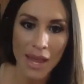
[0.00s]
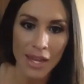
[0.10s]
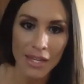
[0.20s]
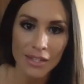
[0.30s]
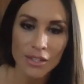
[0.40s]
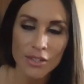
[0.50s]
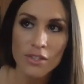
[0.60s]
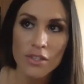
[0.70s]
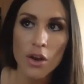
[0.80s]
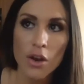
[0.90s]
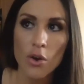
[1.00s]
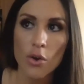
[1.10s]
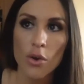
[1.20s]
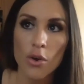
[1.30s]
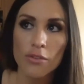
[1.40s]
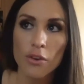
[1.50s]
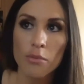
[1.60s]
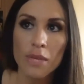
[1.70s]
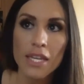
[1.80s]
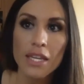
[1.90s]
just calm my mind.
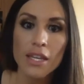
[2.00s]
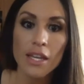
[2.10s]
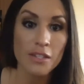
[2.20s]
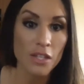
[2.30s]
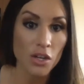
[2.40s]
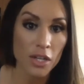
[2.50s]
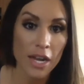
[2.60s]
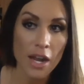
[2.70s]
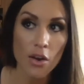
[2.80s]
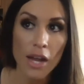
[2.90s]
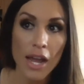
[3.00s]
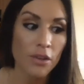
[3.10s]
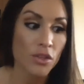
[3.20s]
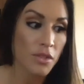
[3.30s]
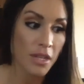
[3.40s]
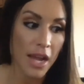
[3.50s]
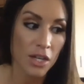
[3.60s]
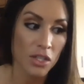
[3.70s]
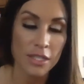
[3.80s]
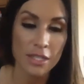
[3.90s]
So for me, it started out, I used to
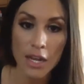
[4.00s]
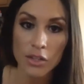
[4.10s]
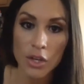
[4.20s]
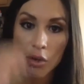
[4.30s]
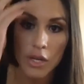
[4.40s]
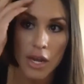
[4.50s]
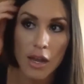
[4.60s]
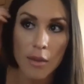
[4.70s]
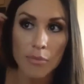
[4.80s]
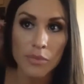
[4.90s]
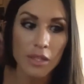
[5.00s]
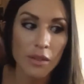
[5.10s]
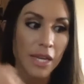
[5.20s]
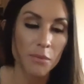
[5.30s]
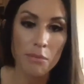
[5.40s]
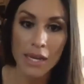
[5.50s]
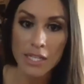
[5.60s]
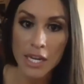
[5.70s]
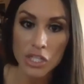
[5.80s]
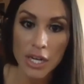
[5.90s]
actually download um, like
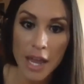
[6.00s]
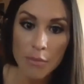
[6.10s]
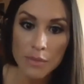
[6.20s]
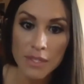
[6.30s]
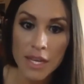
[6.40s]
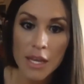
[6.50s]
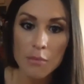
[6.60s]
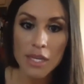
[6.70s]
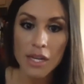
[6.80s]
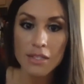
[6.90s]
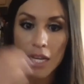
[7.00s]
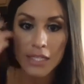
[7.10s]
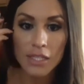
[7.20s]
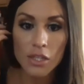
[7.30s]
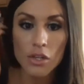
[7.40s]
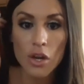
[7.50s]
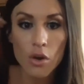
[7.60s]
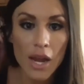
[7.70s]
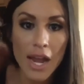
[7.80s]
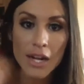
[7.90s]
meditation apps because I didn't know how
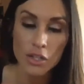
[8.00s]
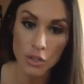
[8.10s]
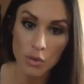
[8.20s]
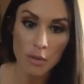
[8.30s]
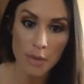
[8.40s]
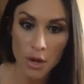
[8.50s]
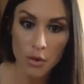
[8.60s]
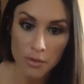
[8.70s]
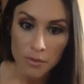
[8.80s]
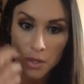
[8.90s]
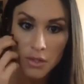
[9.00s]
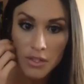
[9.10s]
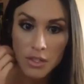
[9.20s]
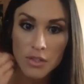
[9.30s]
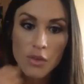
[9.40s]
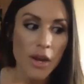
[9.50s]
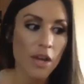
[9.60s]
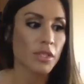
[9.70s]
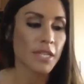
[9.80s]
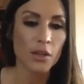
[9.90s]
to do it on my own at first. So I would
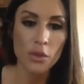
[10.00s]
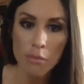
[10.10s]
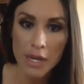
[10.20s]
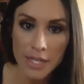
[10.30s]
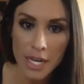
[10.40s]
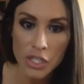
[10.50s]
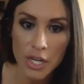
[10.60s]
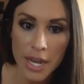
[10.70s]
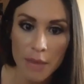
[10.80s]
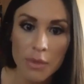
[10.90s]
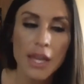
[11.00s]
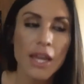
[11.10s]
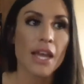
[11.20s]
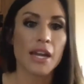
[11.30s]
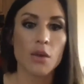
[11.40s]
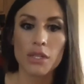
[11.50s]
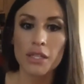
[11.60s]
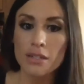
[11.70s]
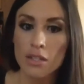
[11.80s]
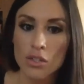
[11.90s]
download a meditation app and I would listen
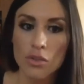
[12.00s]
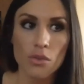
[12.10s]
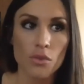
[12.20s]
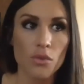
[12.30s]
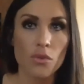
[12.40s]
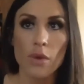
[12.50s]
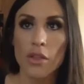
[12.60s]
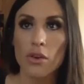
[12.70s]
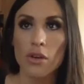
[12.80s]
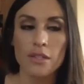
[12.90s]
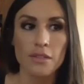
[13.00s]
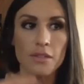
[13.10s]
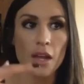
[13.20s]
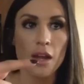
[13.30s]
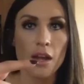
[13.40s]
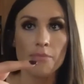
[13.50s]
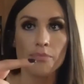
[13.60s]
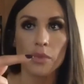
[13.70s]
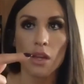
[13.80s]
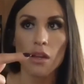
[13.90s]
to whether it's um,
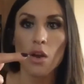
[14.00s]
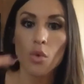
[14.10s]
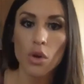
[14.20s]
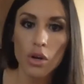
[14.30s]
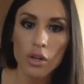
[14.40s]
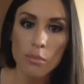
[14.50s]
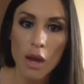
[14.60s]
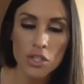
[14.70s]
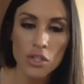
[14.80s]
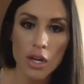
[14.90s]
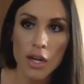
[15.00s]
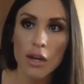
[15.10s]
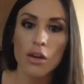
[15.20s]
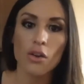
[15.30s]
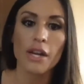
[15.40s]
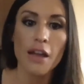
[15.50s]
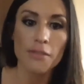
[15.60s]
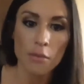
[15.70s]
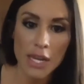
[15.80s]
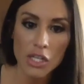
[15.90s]
a word mantra or an
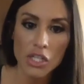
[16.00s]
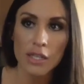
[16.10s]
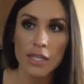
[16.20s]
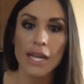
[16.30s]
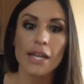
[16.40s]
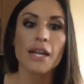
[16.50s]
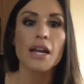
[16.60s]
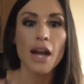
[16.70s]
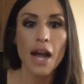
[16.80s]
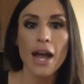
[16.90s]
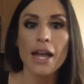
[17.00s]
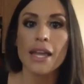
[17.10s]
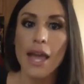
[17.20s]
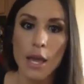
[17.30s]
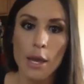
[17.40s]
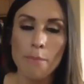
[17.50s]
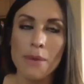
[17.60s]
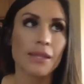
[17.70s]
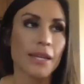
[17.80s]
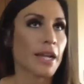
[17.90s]
affirmation, like I am,
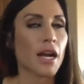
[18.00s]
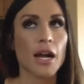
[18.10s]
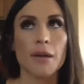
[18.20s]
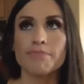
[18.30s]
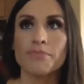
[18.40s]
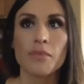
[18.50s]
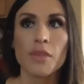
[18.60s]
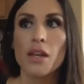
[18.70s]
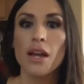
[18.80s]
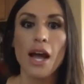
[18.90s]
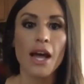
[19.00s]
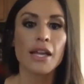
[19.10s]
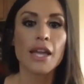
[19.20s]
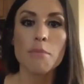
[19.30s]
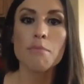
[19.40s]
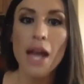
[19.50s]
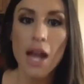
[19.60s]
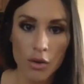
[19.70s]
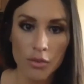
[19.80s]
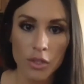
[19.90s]
like um, I am
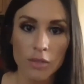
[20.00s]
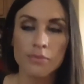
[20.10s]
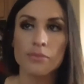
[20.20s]
powerful.